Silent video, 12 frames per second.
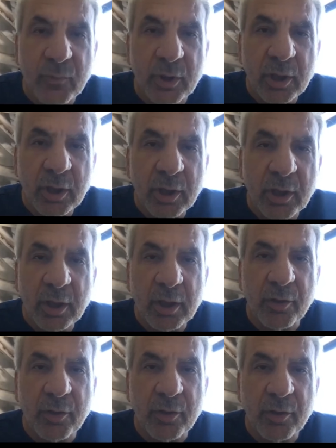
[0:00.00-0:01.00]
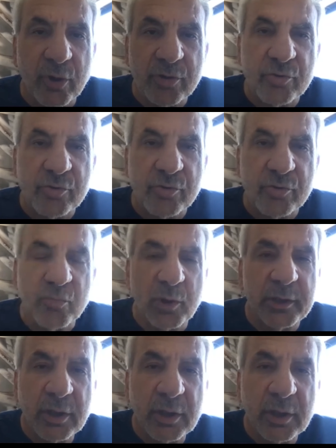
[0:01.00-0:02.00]
Um, the
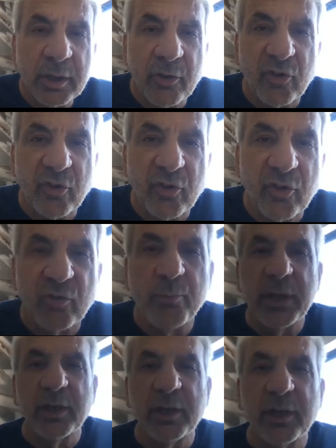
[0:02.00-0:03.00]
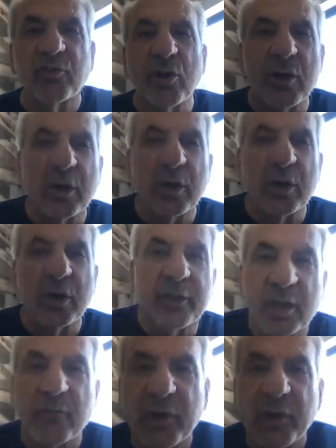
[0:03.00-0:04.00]
first one, since
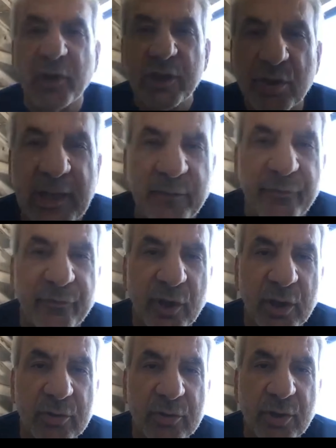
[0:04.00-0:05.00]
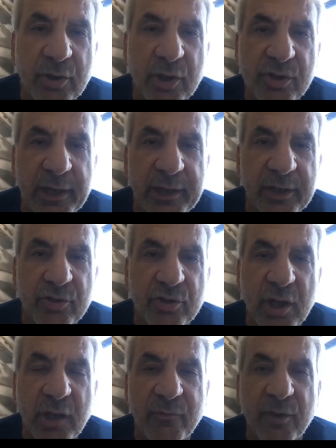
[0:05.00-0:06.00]
MIG's targeting conventional
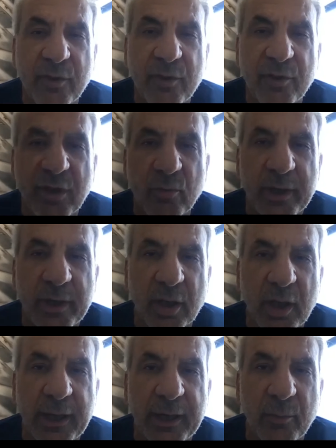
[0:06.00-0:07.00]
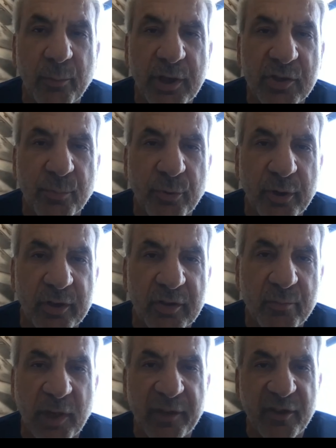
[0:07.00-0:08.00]
outflow does not achieve the
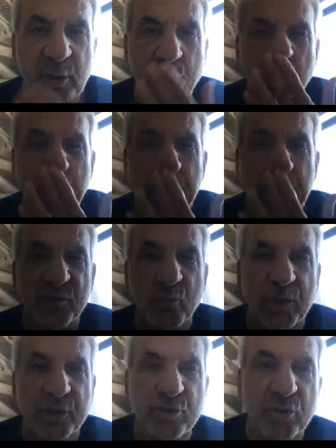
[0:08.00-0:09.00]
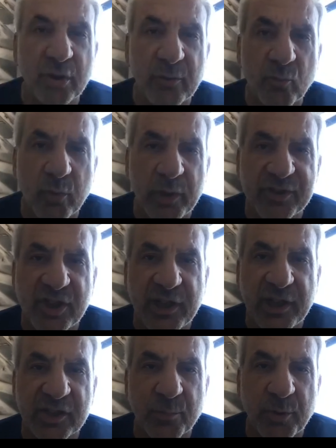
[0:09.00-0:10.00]
theoretical IOPs predicted by the
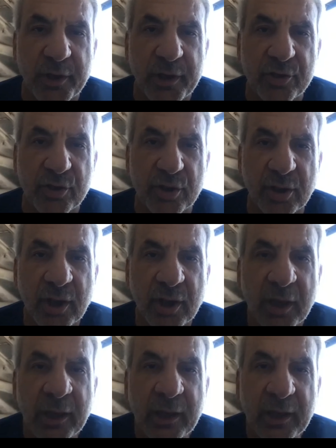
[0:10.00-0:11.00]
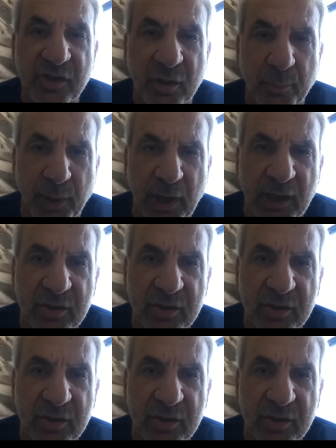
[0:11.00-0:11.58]
equation, what is the explanation?